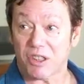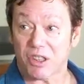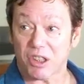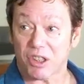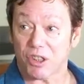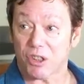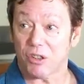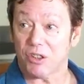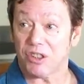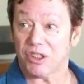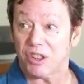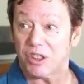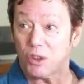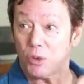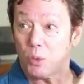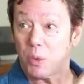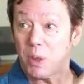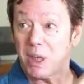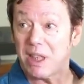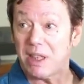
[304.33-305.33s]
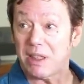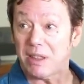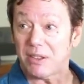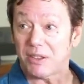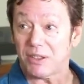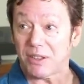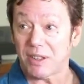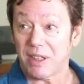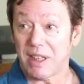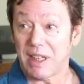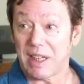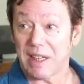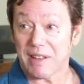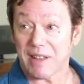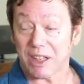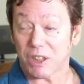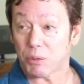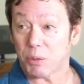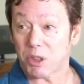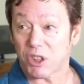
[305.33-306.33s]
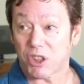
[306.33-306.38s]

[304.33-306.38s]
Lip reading: and it just turns into weeds. That's